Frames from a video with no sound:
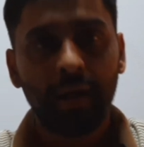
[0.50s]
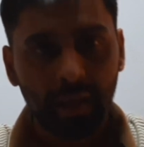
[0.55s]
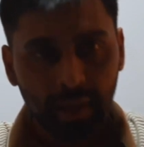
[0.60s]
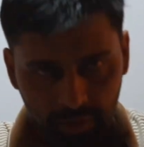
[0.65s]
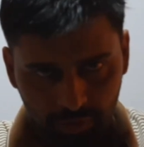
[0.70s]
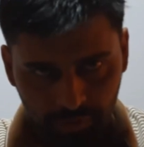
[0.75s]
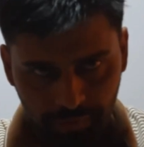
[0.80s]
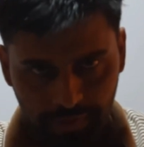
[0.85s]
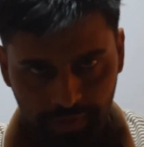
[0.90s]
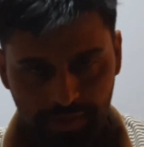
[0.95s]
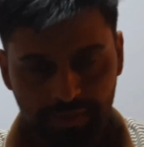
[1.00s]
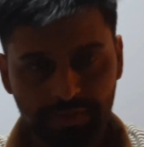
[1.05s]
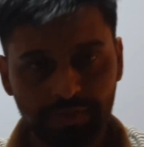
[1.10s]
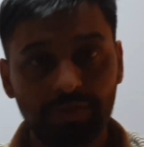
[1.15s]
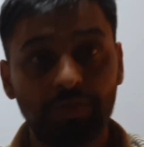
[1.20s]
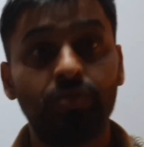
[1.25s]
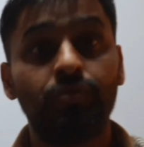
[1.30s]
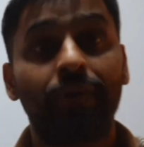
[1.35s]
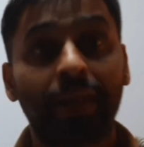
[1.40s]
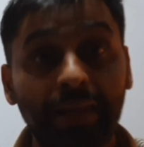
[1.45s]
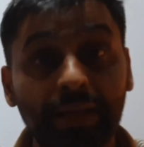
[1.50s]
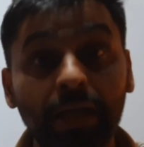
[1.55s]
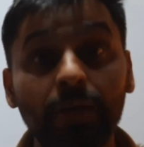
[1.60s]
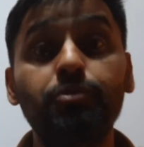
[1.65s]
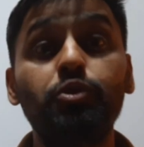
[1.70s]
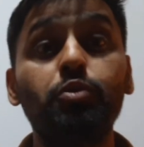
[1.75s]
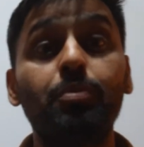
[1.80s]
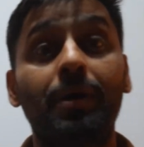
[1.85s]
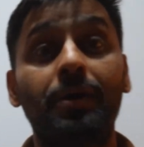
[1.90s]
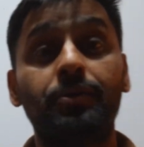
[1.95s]
Hello friends,
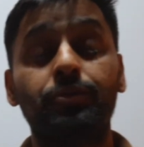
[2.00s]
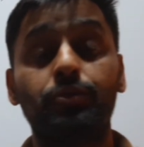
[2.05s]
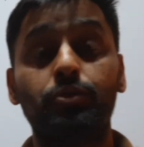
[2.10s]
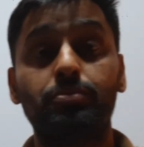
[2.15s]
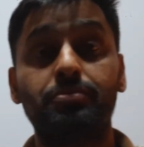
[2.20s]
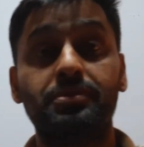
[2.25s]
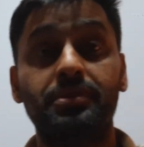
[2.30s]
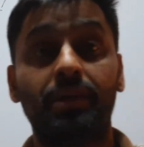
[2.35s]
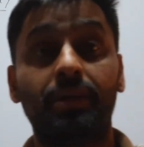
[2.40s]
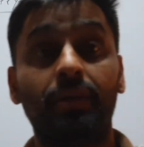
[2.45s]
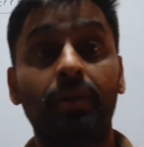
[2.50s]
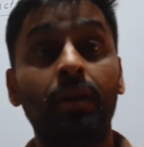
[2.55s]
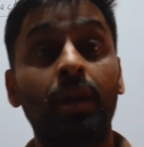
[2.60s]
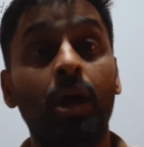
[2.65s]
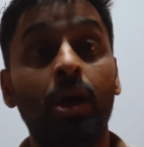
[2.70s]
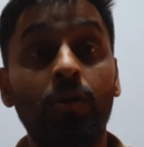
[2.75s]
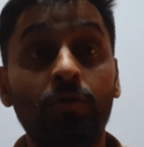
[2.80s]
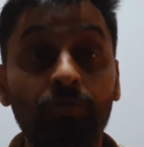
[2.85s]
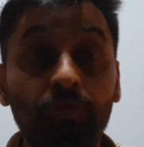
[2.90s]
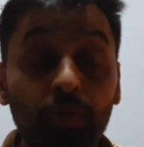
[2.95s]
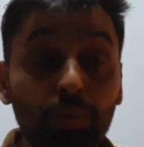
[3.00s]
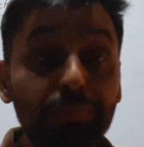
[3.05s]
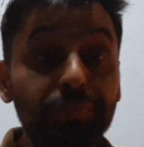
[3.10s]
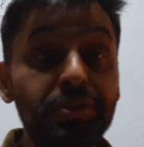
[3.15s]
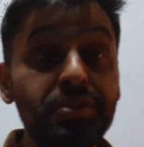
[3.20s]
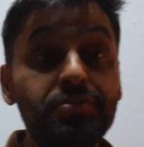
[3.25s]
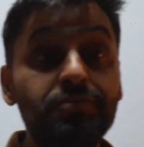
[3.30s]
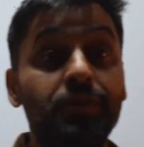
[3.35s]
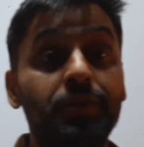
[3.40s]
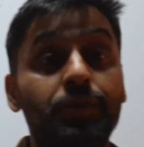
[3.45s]
welcome to my YouTube channel. From
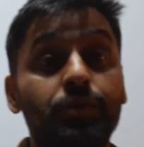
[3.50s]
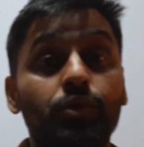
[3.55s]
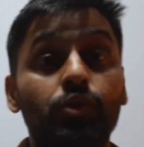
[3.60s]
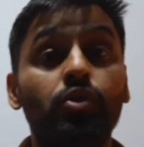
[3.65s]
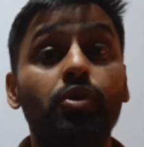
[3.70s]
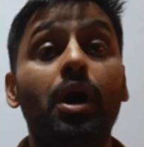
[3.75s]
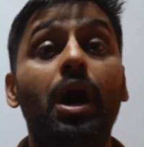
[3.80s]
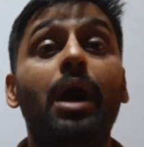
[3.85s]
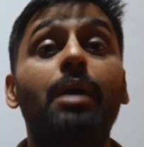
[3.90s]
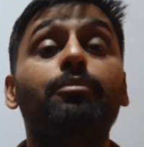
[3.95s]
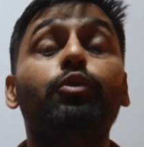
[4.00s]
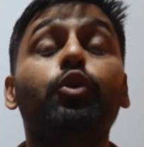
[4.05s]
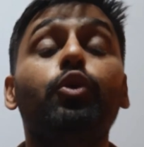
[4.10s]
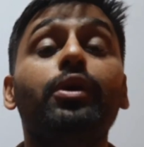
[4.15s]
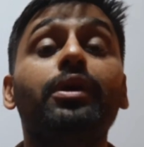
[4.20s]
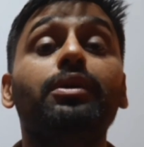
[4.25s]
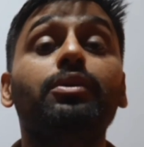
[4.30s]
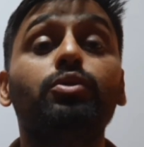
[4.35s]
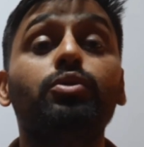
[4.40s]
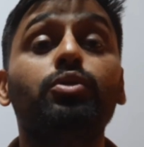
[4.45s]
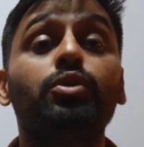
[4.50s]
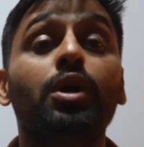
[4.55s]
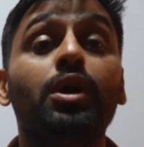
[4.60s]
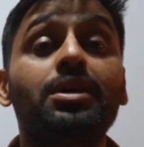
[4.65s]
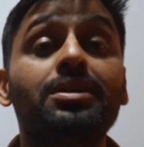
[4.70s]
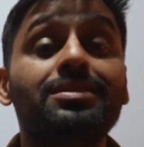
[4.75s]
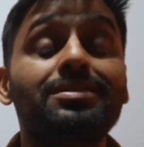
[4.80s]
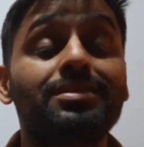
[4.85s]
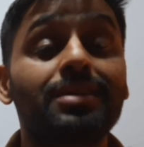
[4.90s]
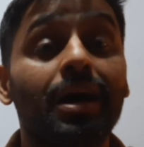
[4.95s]
this video, I'm going to
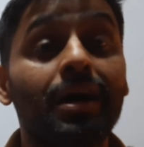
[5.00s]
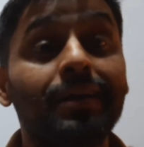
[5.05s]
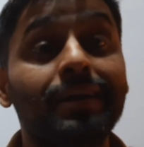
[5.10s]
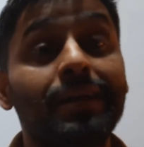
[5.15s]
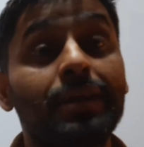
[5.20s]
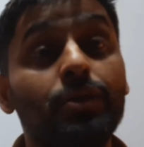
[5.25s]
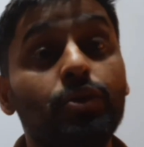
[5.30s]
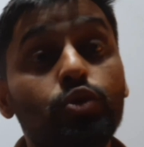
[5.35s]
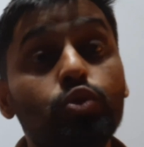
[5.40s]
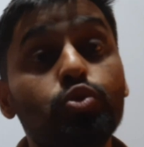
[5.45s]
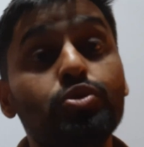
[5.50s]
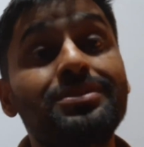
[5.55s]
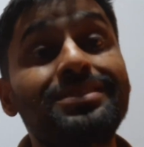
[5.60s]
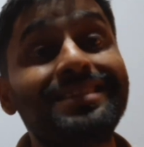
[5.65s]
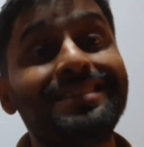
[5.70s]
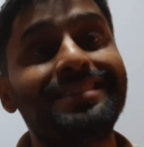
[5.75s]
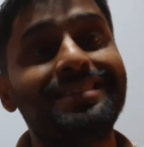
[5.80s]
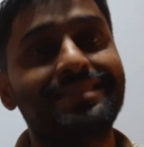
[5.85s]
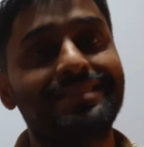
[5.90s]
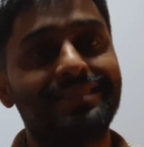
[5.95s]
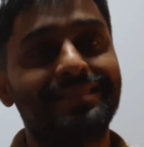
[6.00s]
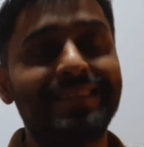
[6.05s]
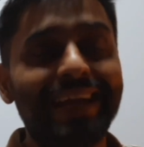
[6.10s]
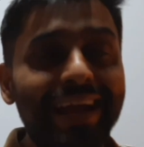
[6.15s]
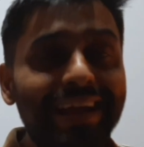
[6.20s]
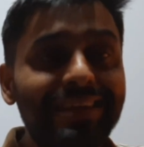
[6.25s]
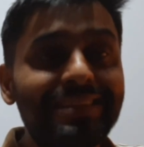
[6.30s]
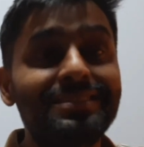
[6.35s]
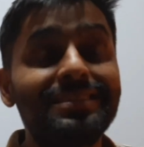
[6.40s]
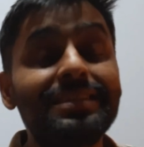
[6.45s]
start a new series.
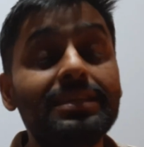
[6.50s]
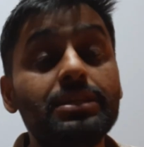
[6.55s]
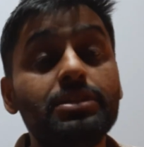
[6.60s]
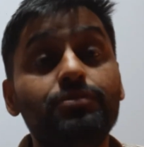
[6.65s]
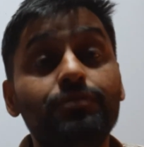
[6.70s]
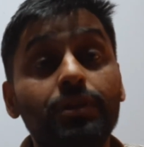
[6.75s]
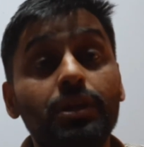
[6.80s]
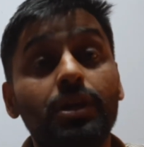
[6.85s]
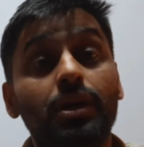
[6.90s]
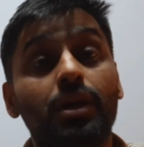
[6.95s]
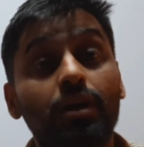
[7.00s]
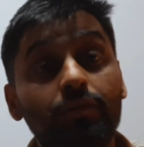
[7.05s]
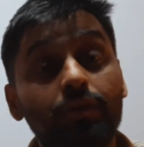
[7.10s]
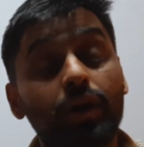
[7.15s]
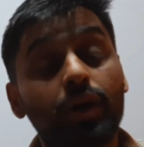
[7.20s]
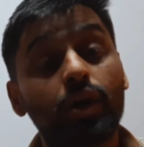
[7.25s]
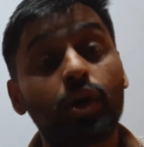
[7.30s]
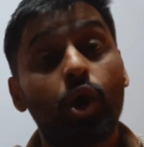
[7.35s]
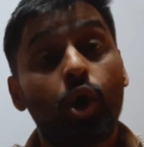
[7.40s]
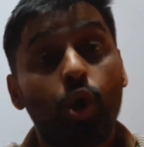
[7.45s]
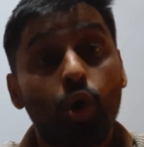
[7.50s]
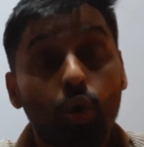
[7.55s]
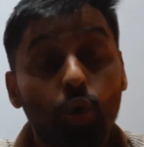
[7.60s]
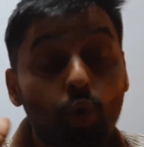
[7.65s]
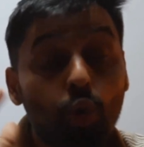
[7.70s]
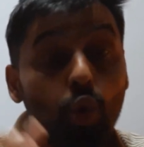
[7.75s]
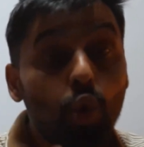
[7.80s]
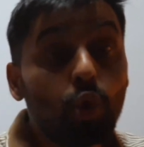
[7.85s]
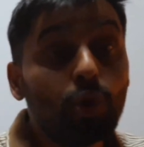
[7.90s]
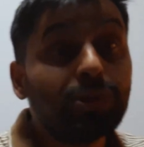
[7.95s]
That series will cover
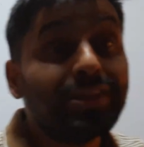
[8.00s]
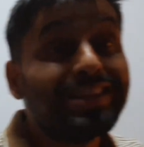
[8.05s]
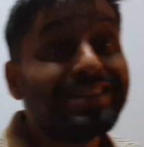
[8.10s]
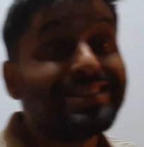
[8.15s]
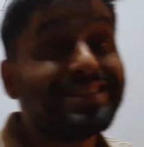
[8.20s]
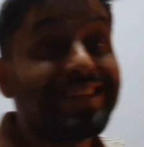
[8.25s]
all the